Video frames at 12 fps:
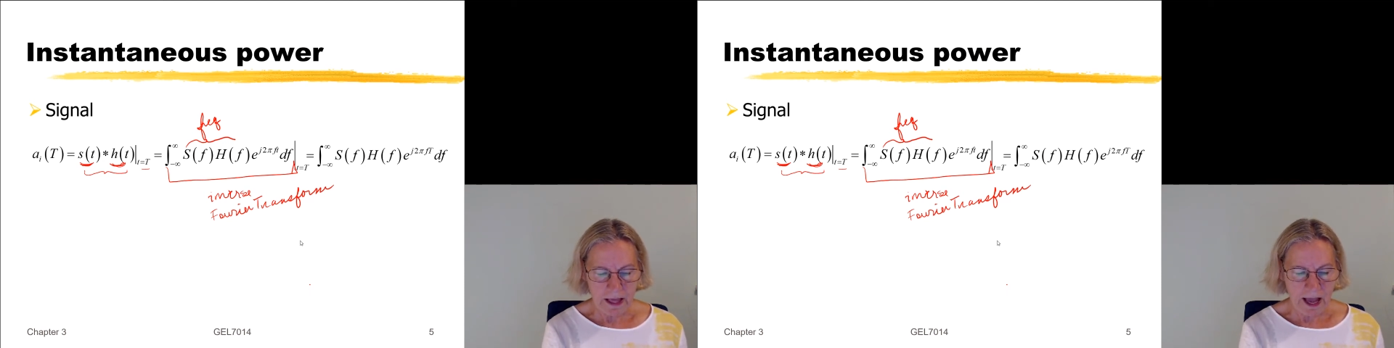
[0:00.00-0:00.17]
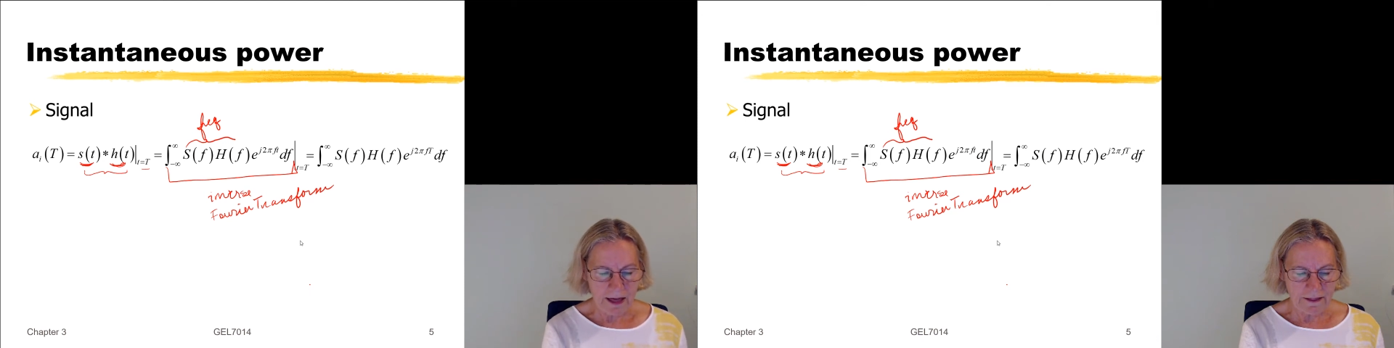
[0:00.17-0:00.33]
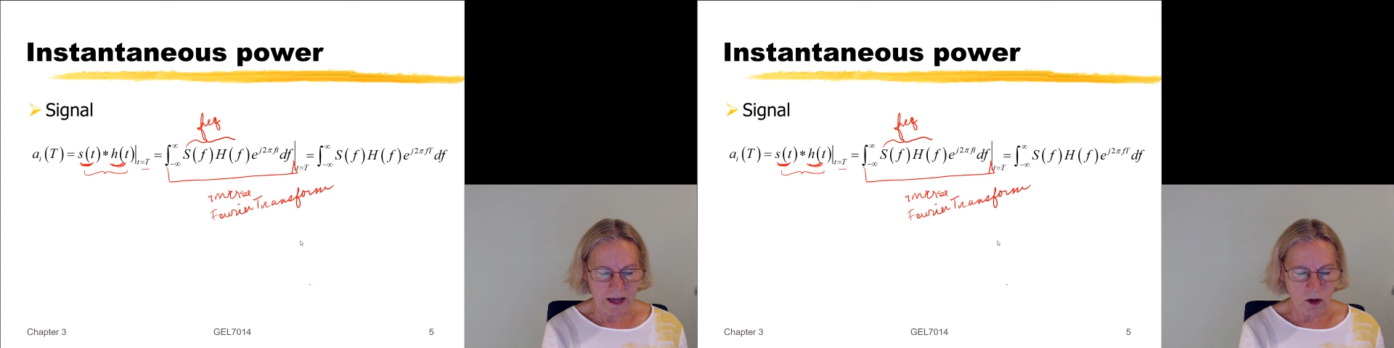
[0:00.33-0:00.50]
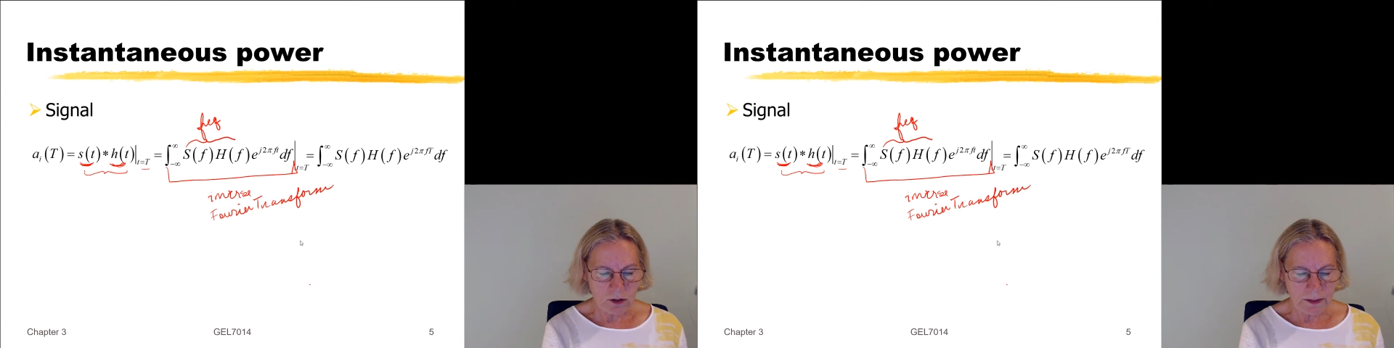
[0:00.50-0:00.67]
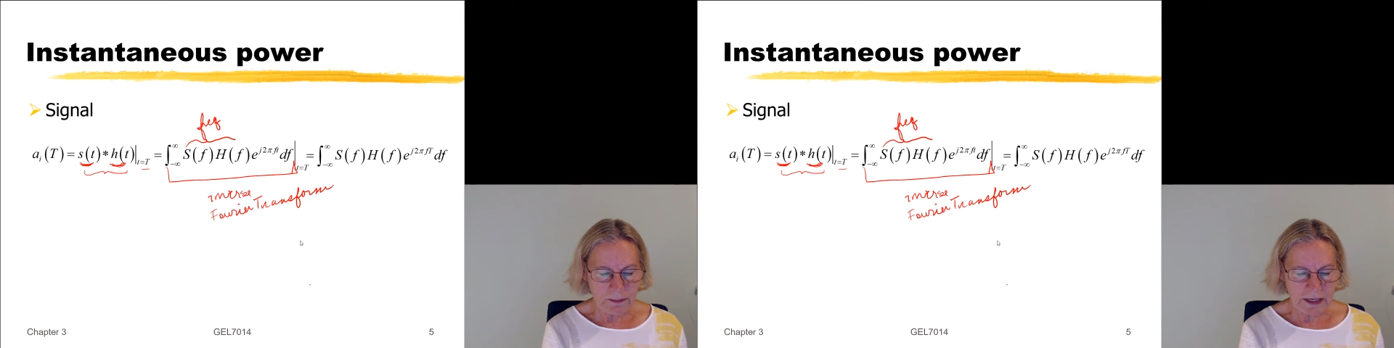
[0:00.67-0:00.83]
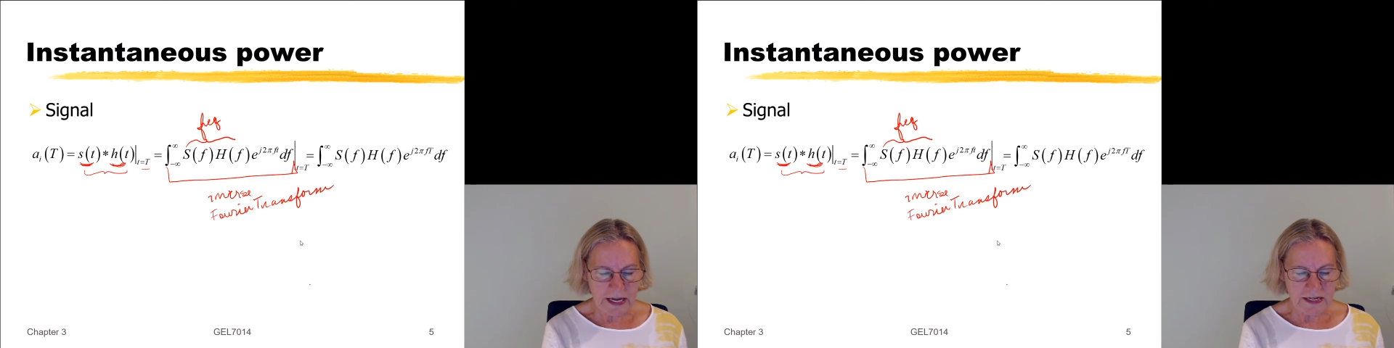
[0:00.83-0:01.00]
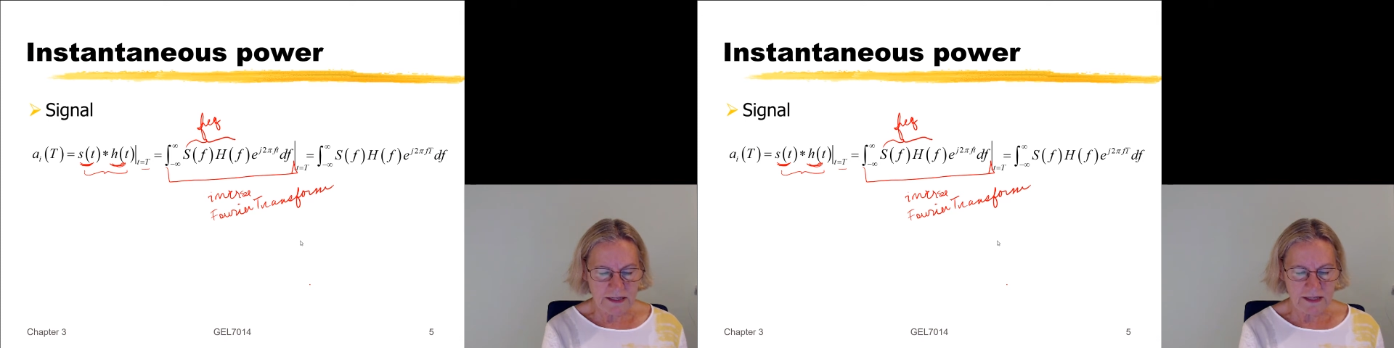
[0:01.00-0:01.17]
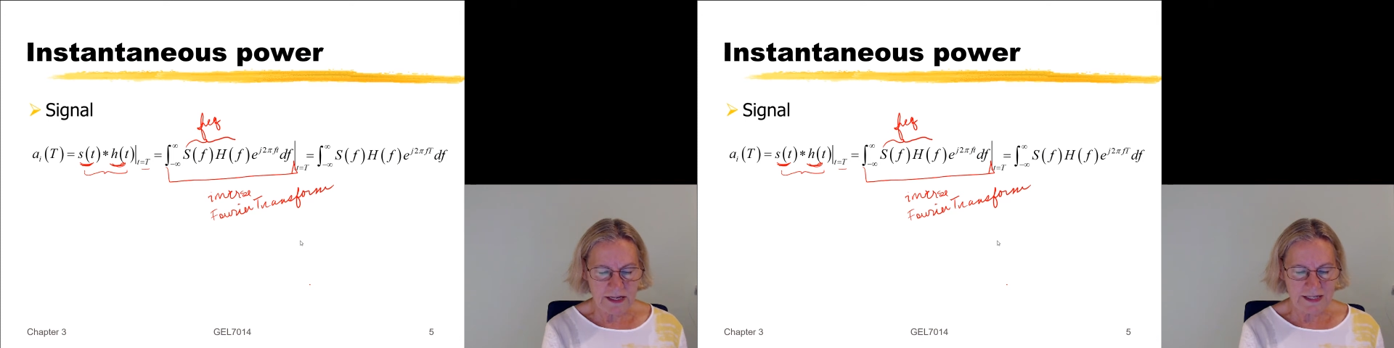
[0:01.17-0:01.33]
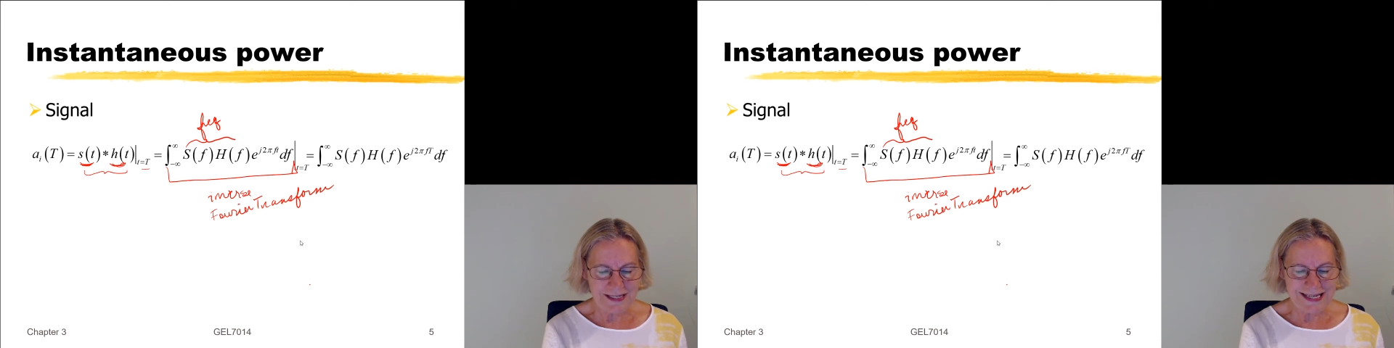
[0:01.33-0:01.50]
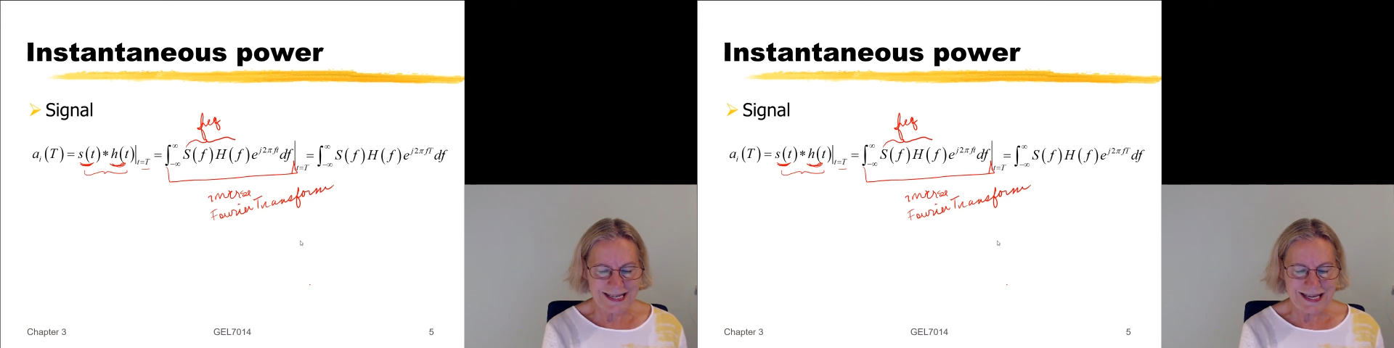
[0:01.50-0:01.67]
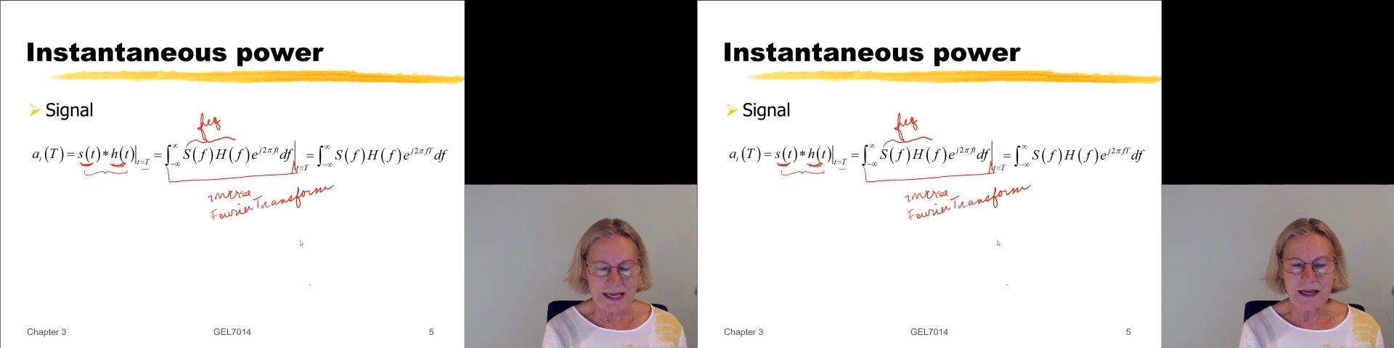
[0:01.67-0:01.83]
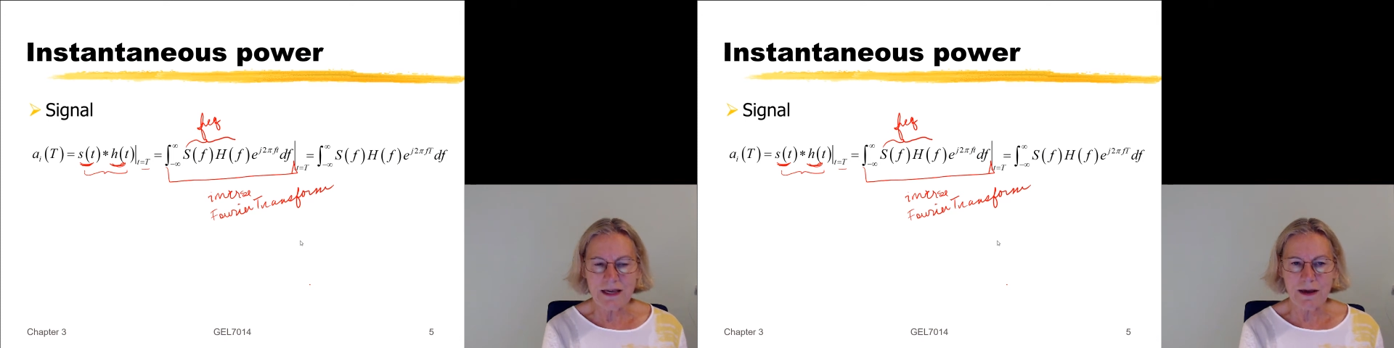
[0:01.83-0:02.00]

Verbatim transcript: And the only place that T